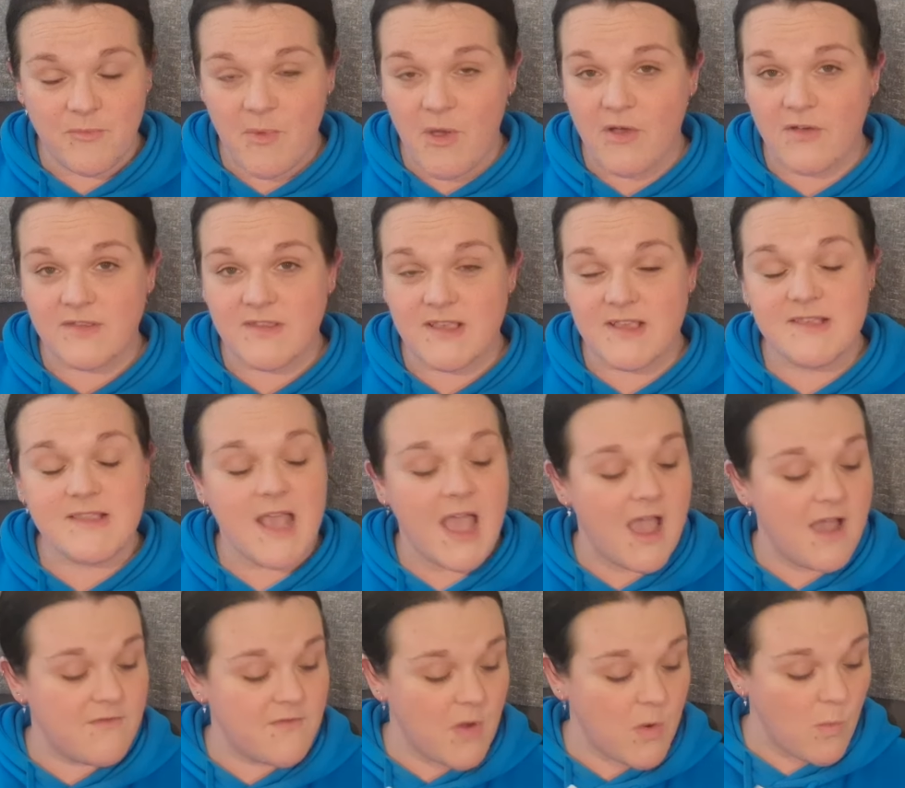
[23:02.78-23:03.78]
boxes
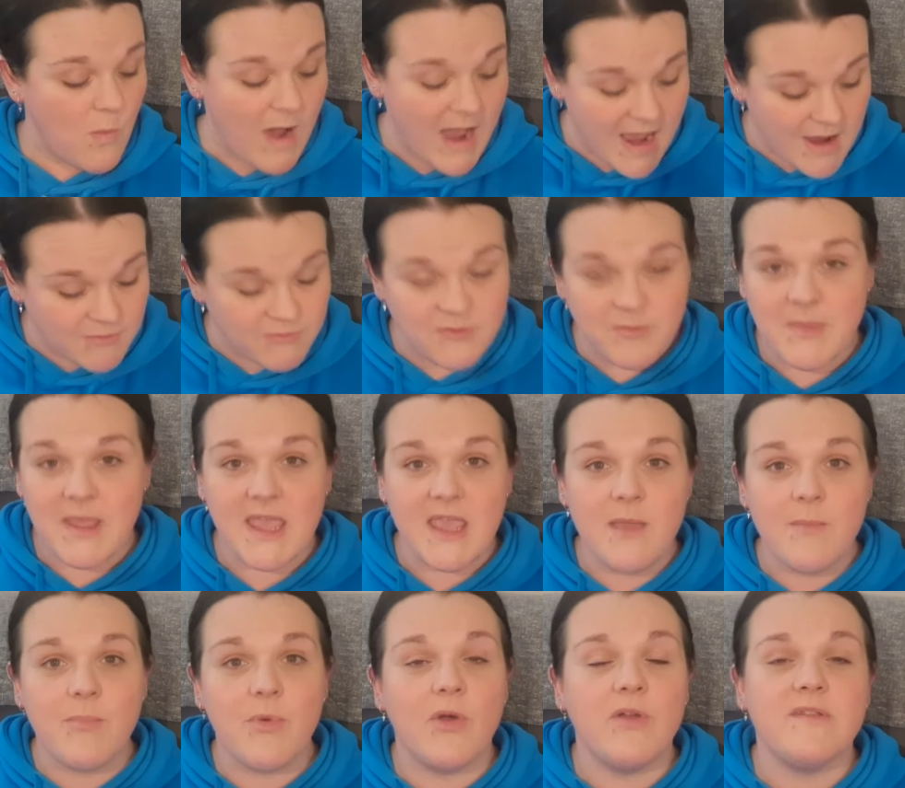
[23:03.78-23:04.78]
have wowed
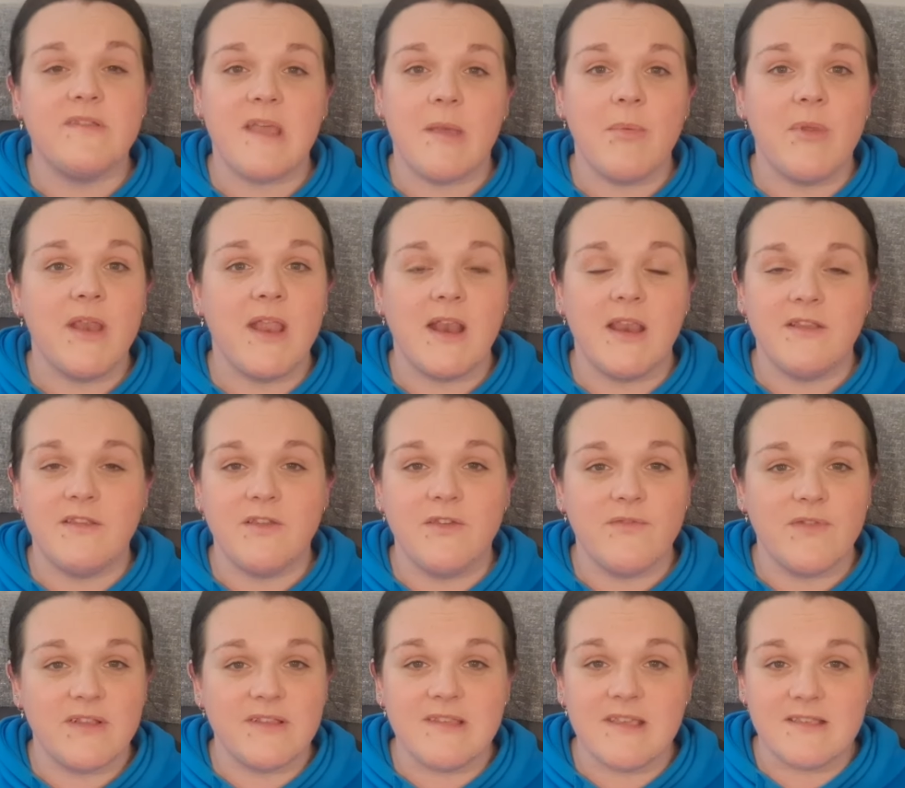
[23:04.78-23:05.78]
me, but Deb and Ella do
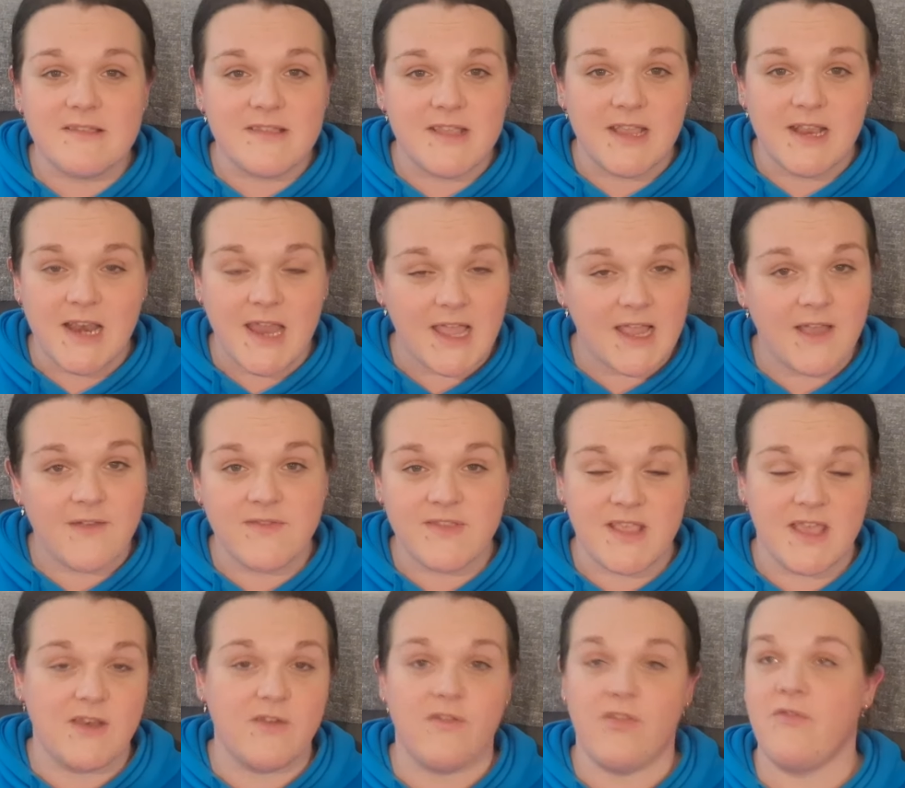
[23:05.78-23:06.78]
fantastic, like I've
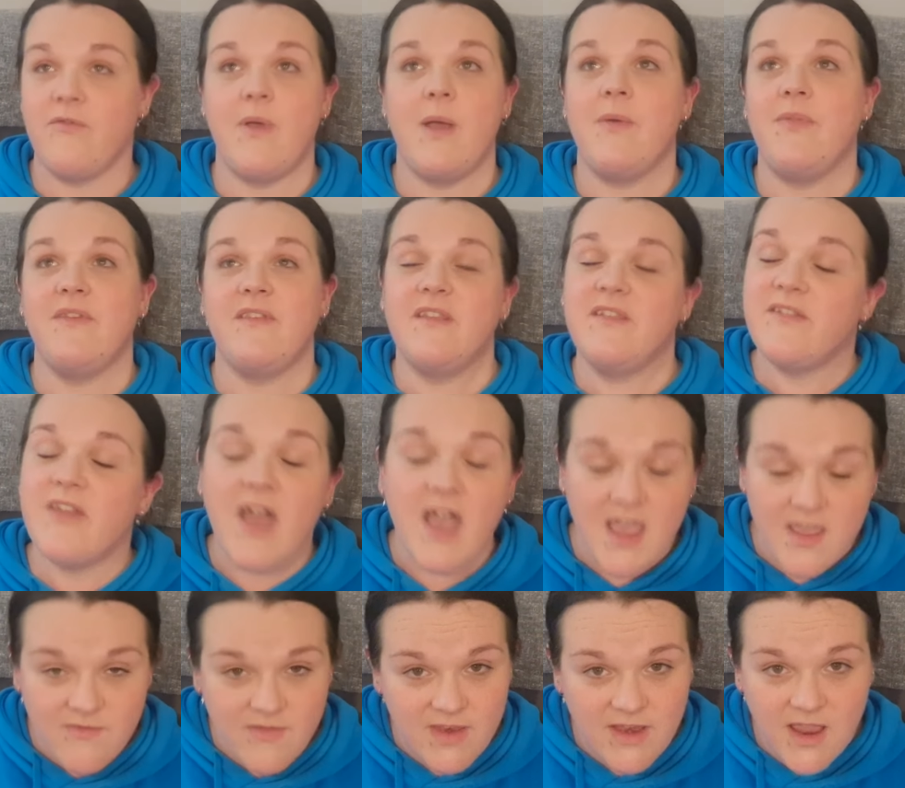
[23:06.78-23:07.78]
said throughout this
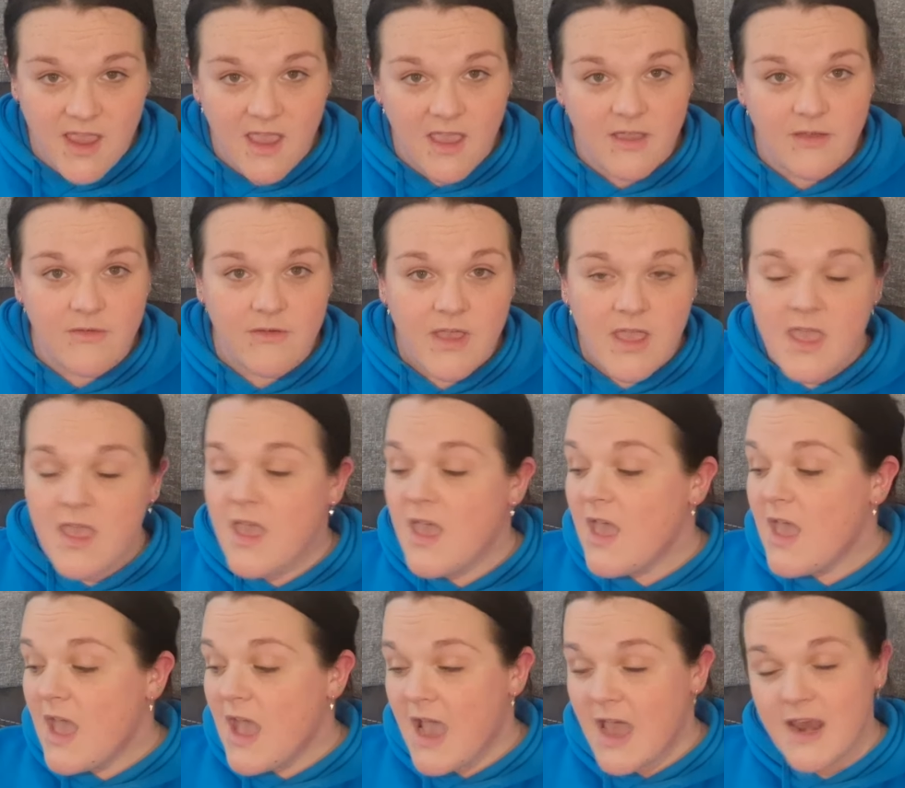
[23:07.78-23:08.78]
entire video,
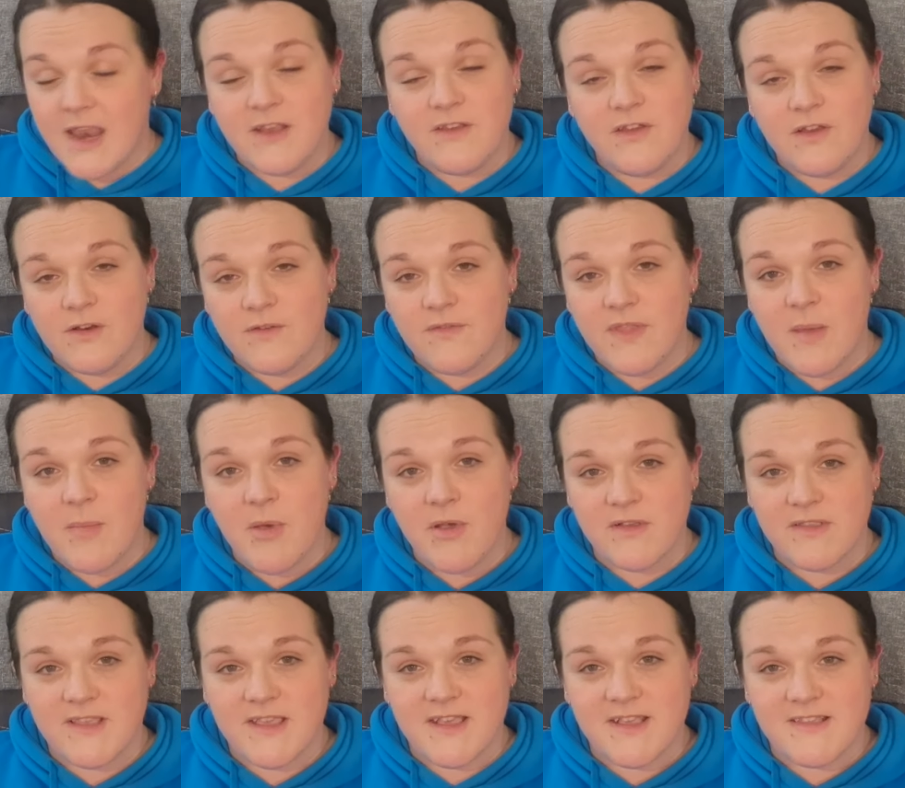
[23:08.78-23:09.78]
and I do love their
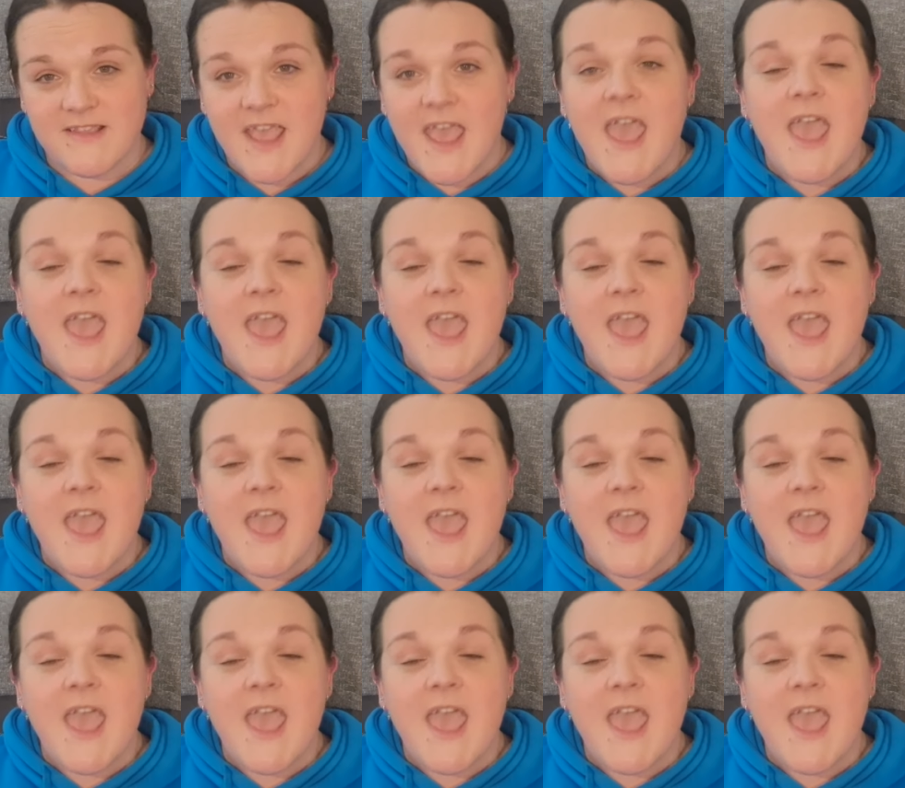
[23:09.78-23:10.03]
boxes.